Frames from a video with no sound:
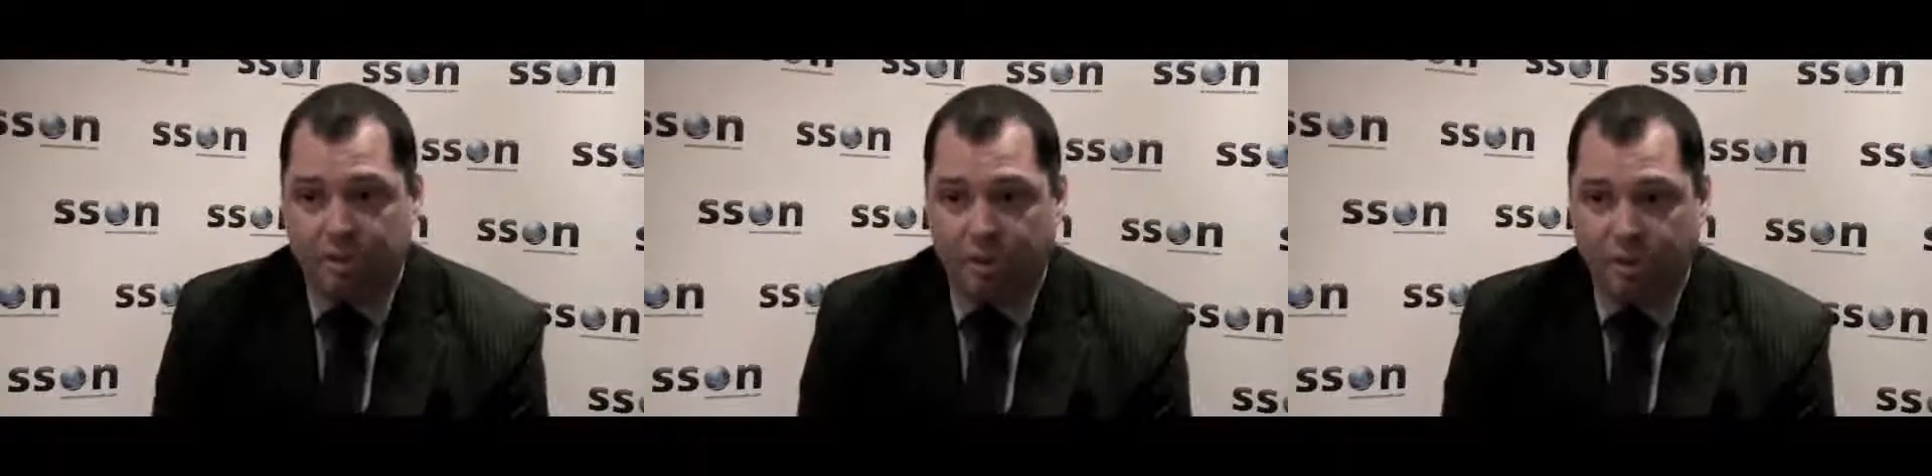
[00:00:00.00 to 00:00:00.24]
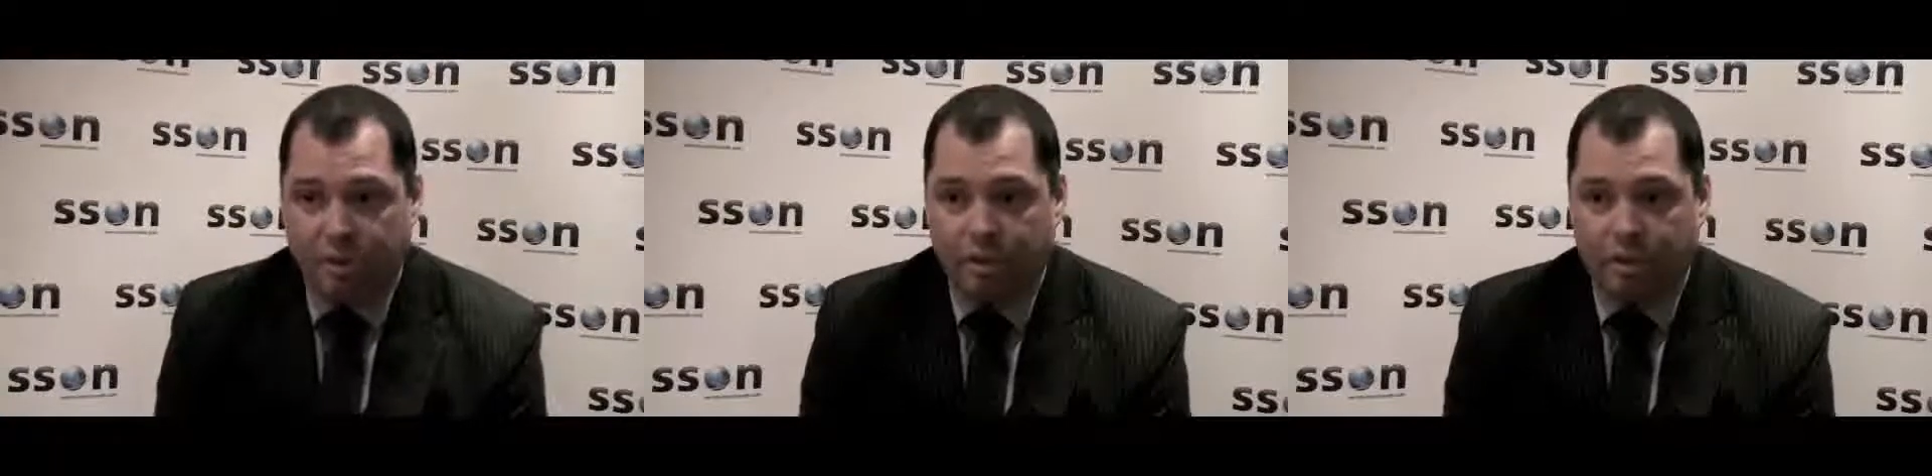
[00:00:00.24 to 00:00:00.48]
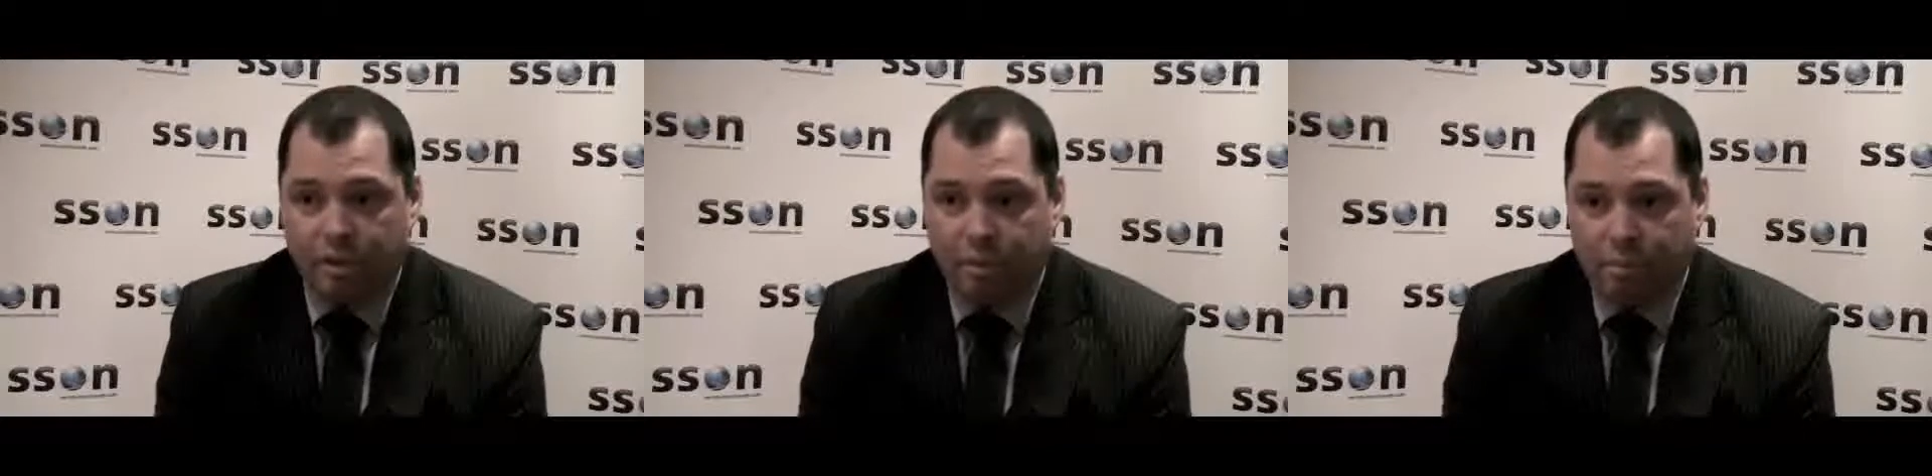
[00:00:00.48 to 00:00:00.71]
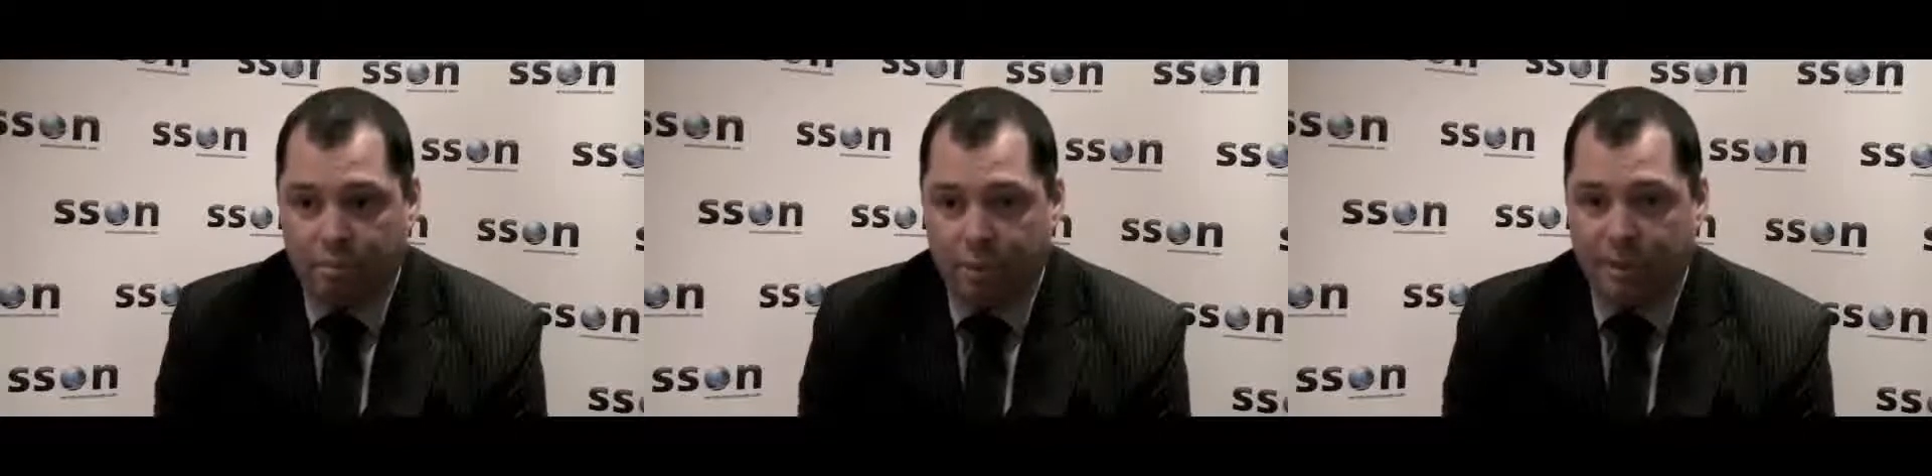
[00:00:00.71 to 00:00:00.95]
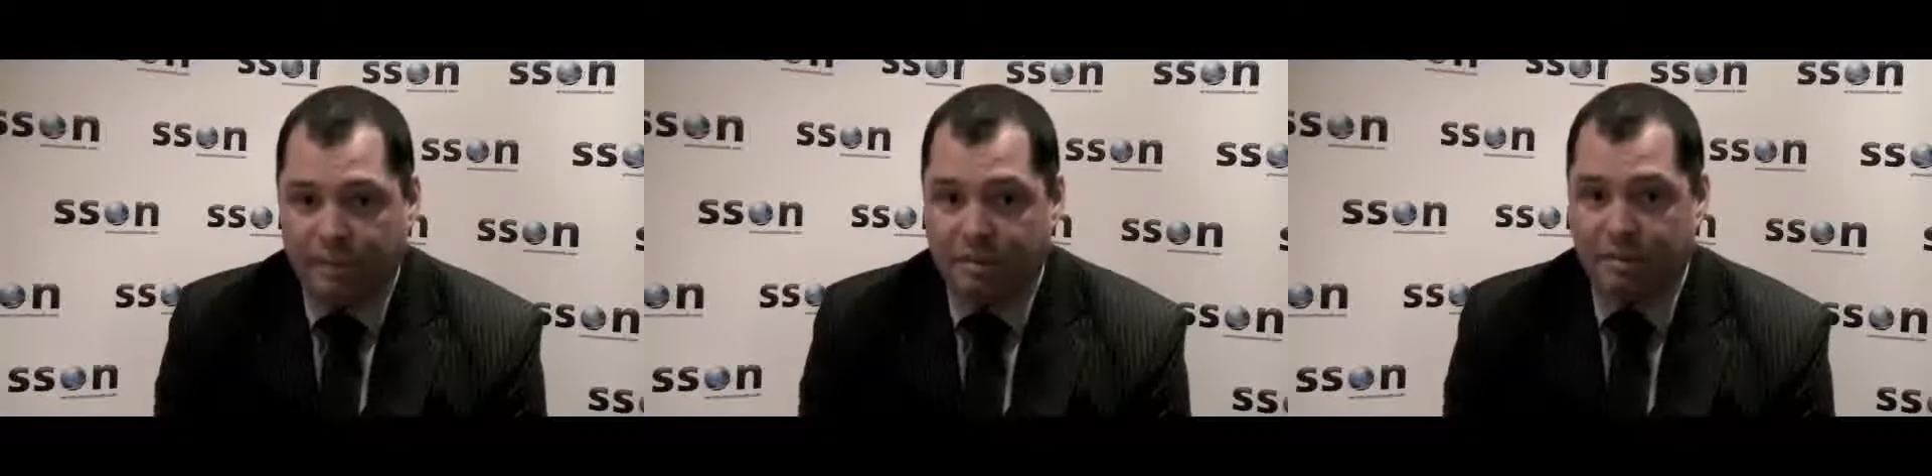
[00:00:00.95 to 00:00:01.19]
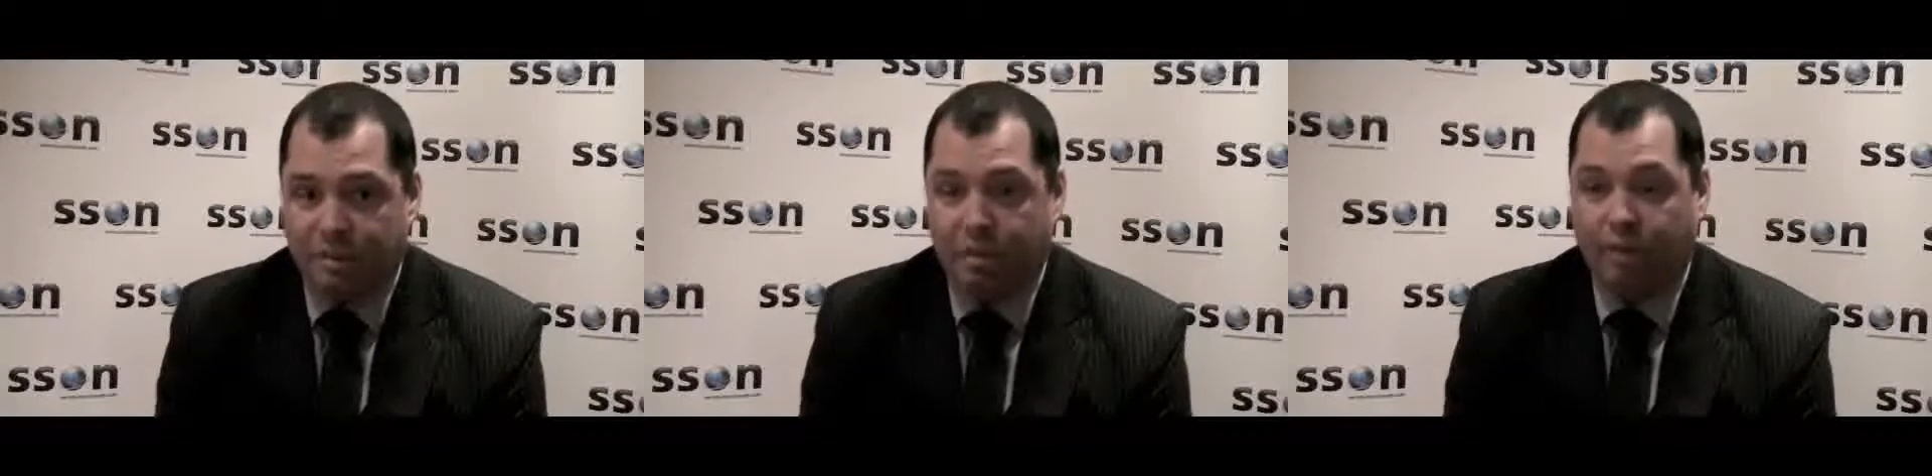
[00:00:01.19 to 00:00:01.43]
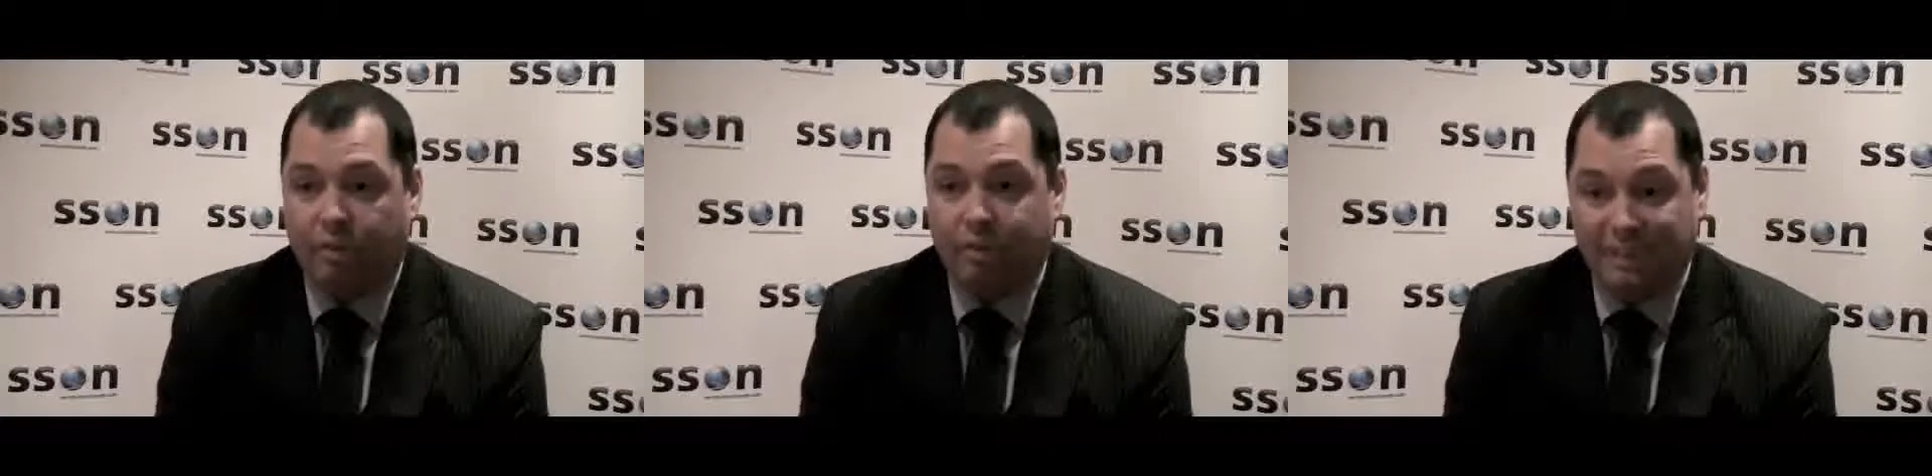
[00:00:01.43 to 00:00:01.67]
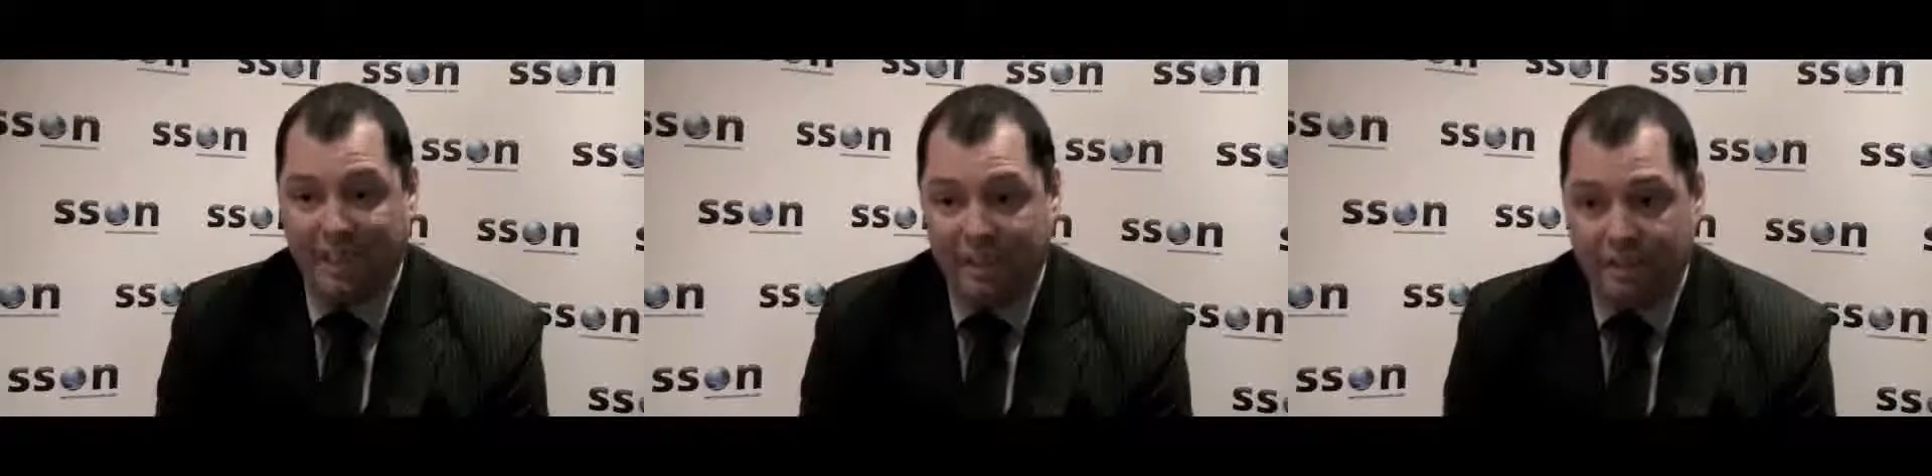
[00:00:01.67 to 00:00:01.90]
on the basis of a
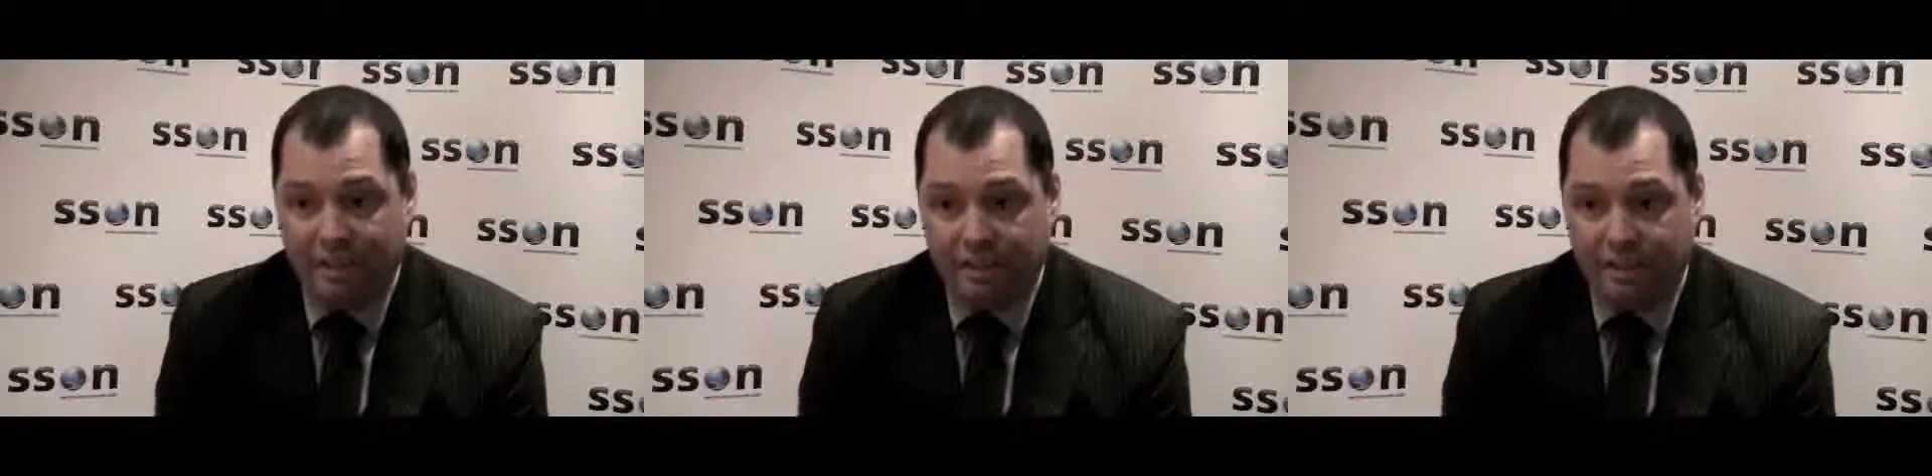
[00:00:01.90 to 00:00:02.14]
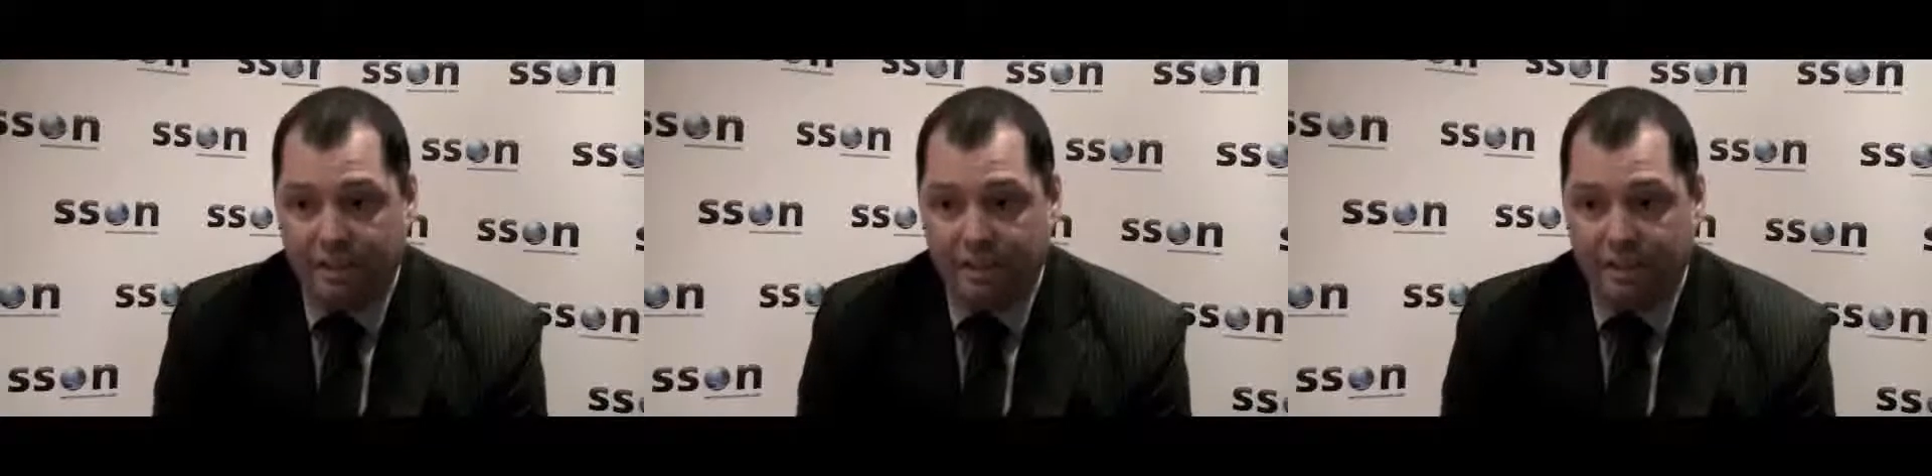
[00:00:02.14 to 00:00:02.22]
standard.